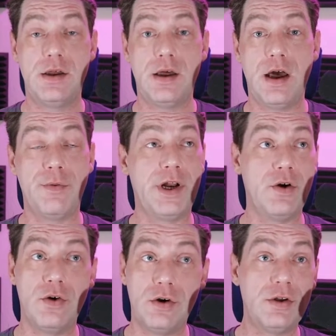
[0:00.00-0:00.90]
I went
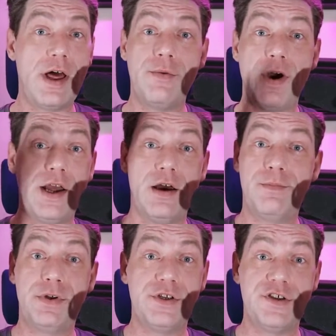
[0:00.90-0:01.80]
all that way
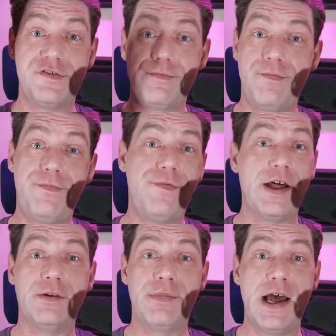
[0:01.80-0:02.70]
up and just
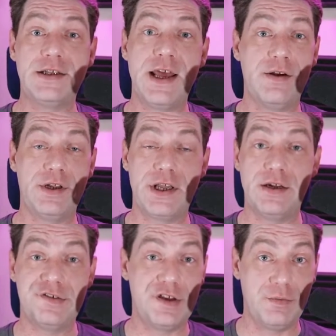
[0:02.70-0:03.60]
fell back down
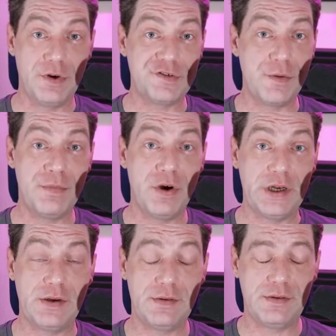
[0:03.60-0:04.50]
again, so what's the point?